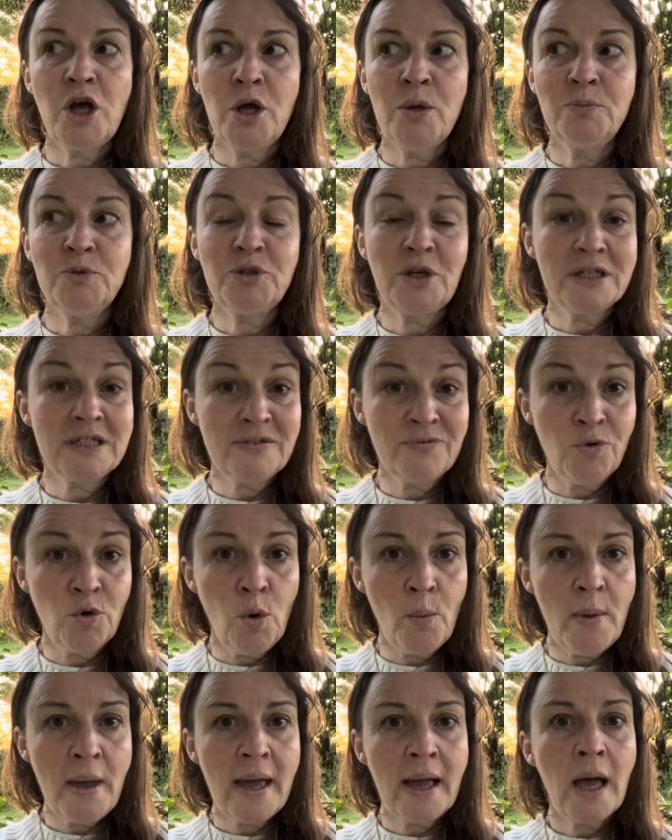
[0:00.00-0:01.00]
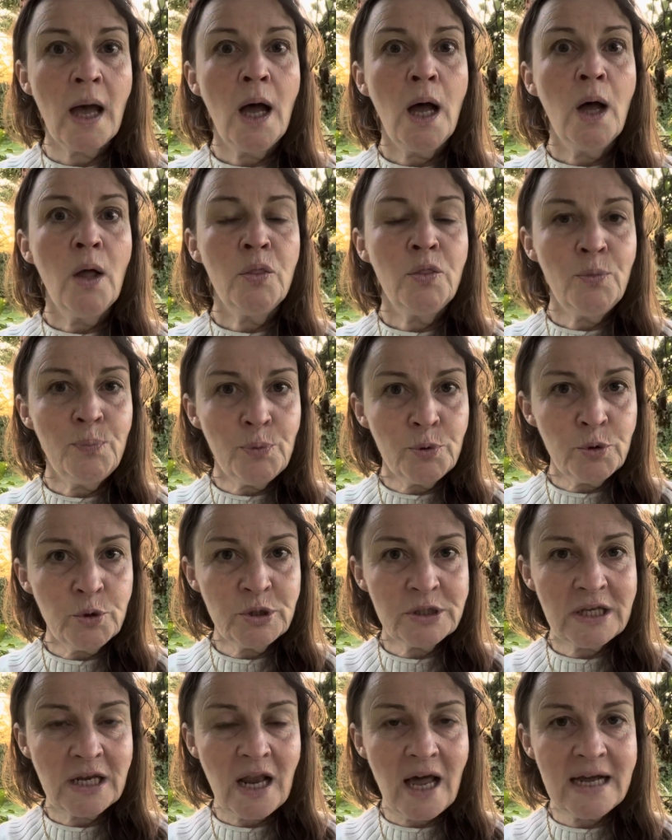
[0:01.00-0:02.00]
transforming the
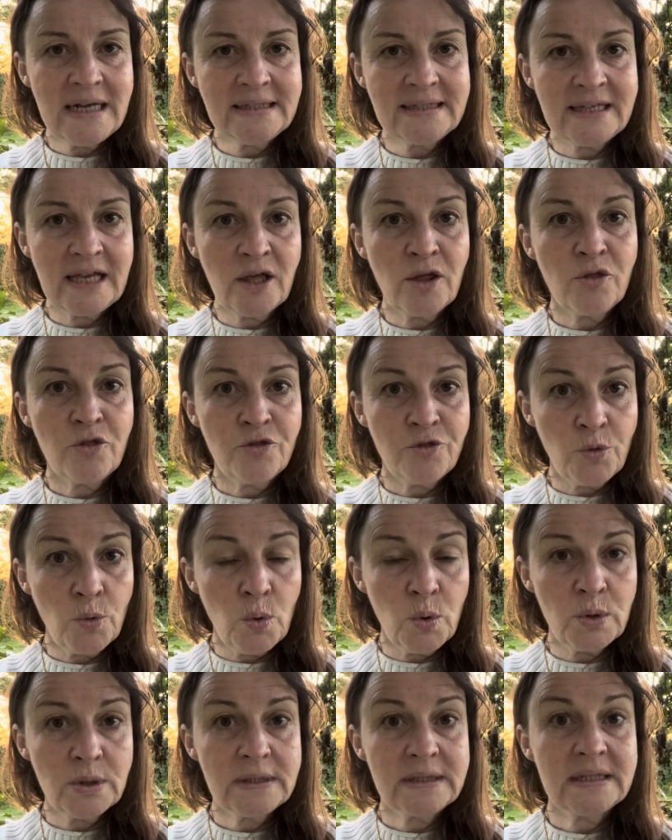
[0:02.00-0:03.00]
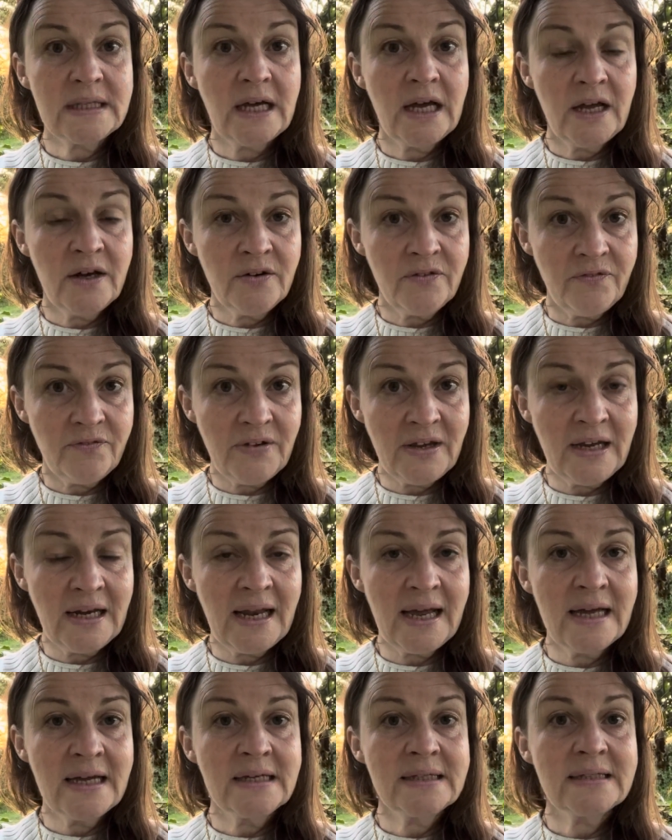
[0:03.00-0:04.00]
brutalizing thoughts and
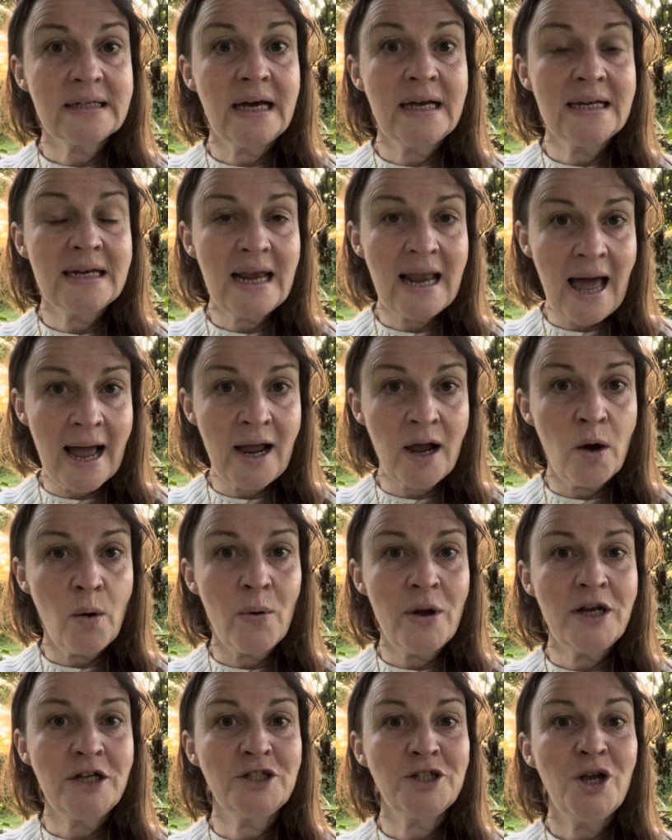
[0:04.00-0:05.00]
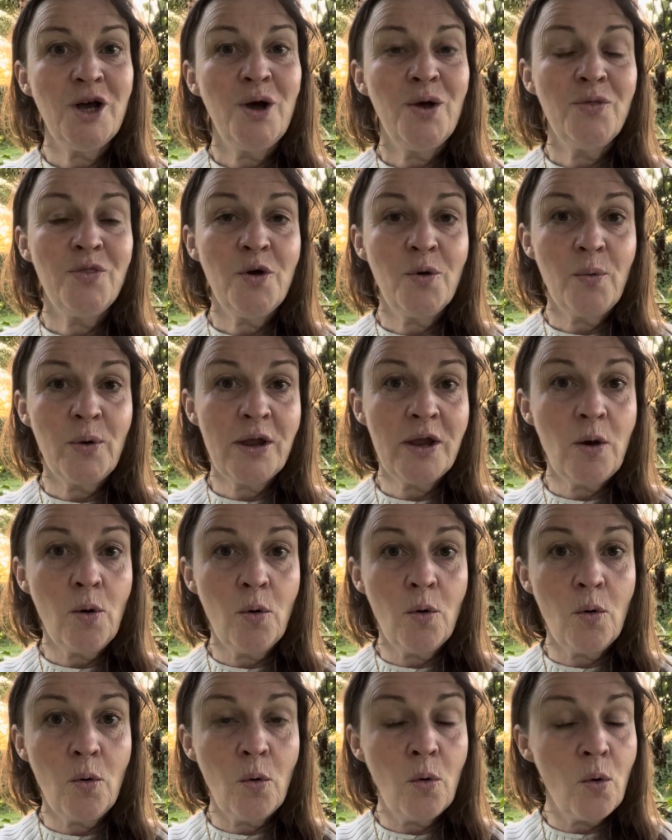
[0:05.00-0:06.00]
feelings and language that we
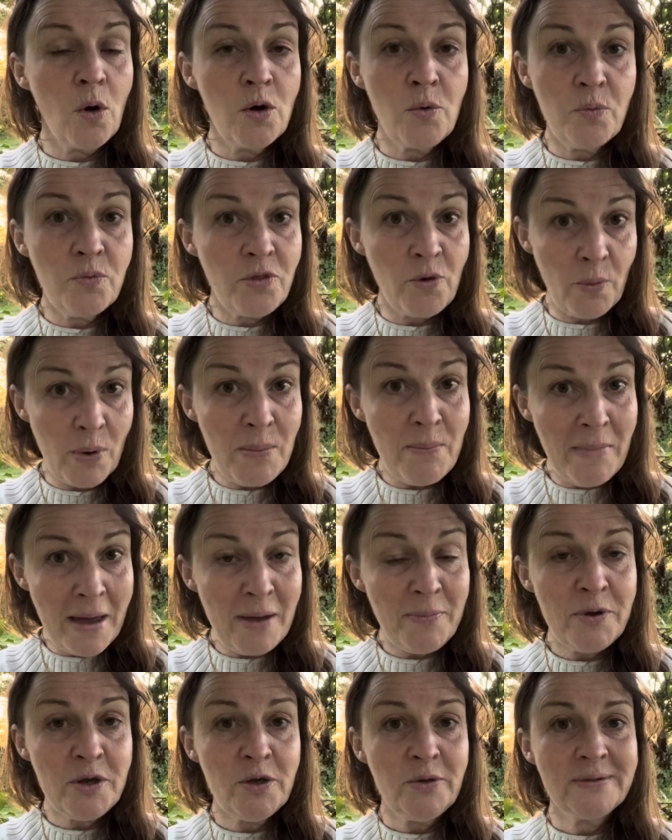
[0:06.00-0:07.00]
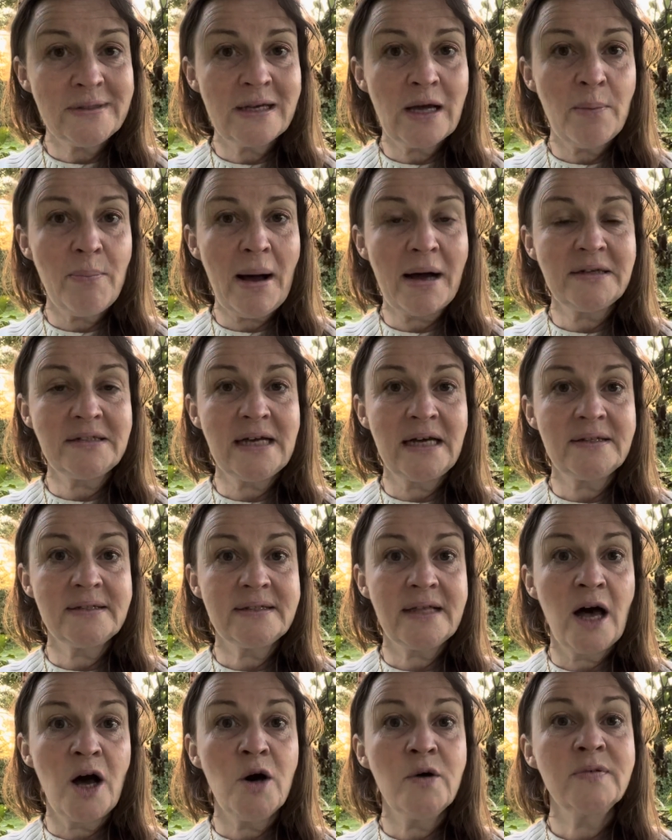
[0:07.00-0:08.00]
may be using about
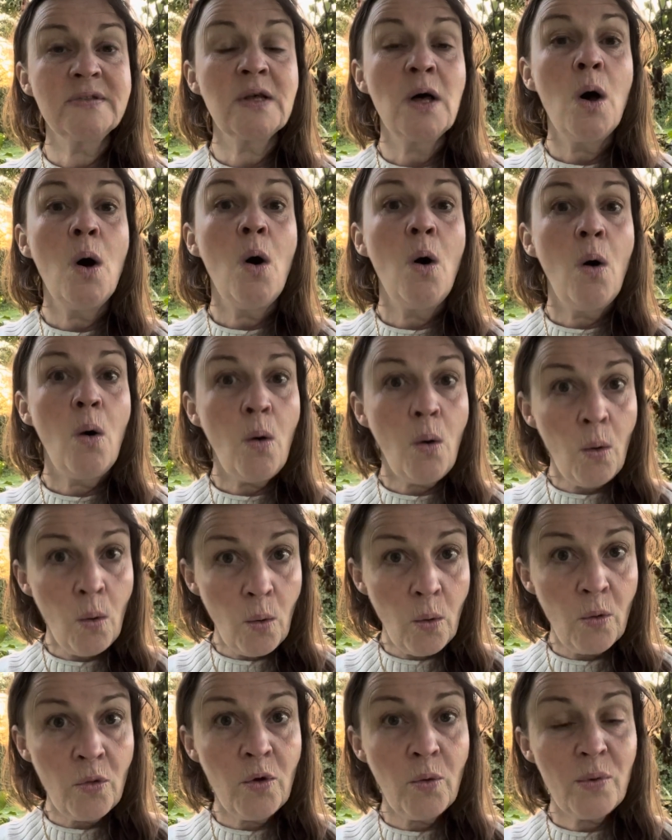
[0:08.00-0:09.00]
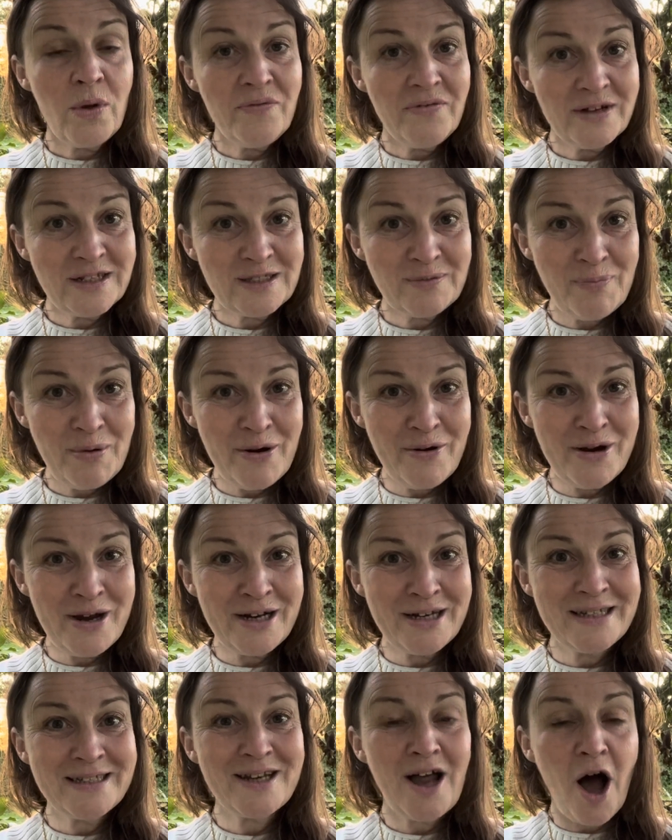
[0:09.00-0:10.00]
ourselves, or that we've
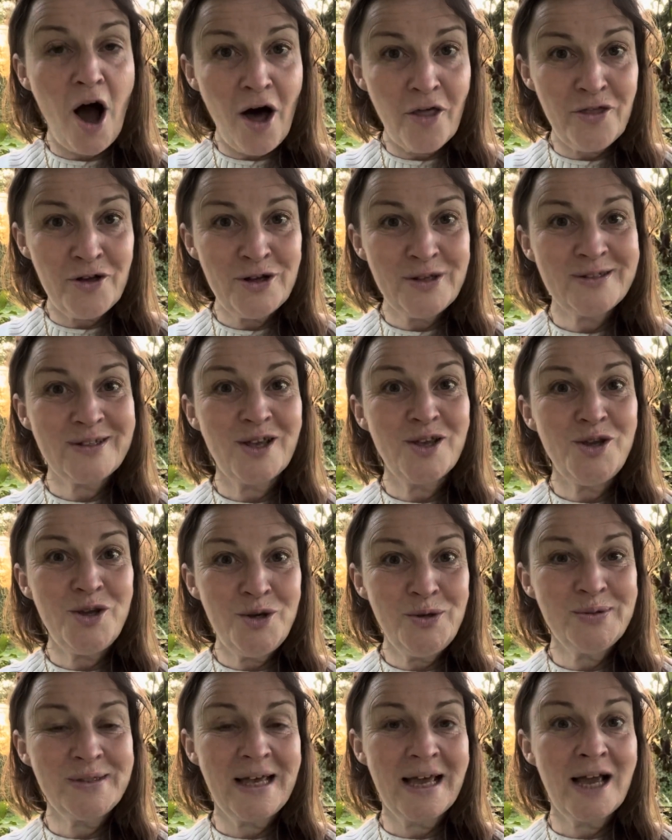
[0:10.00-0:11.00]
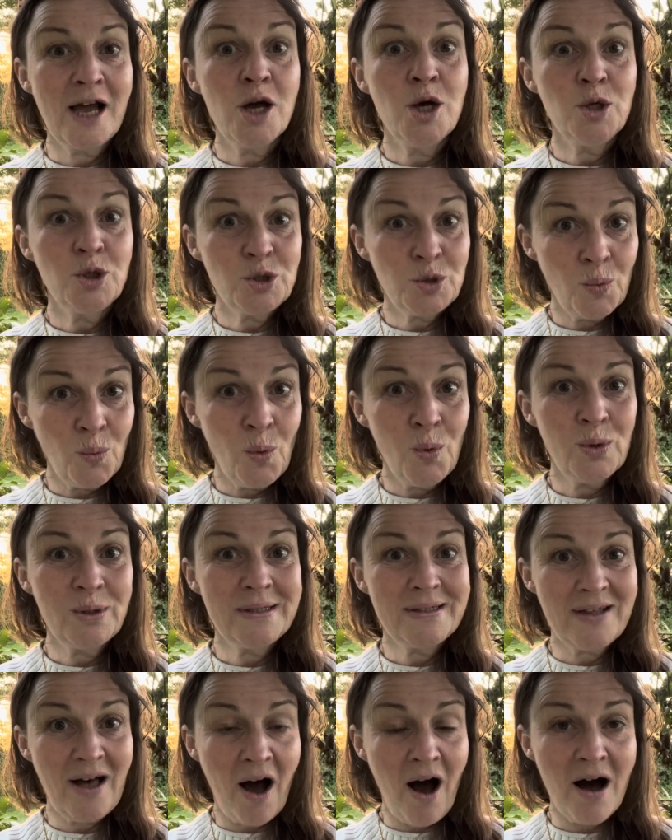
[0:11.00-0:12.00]
experienced others using
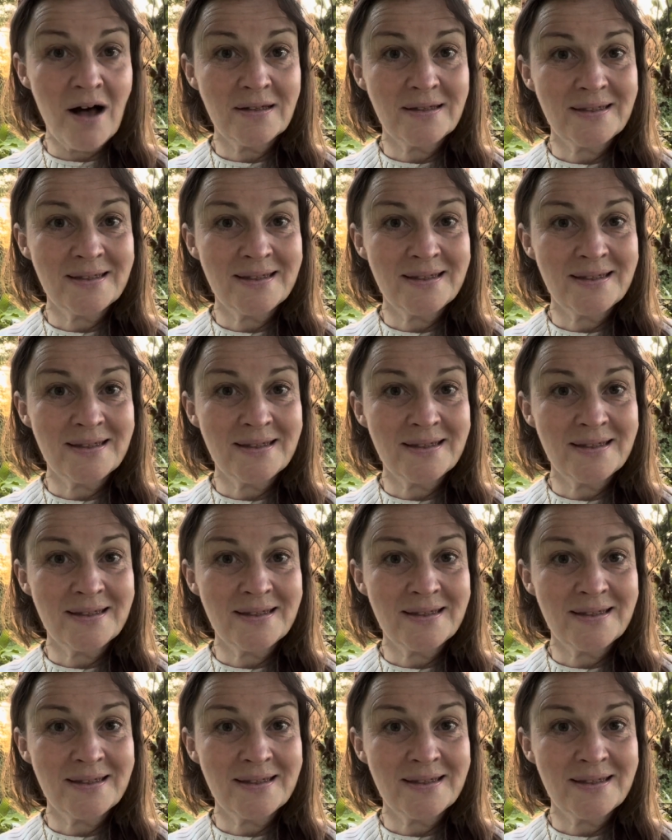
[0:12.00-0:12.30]
towards us.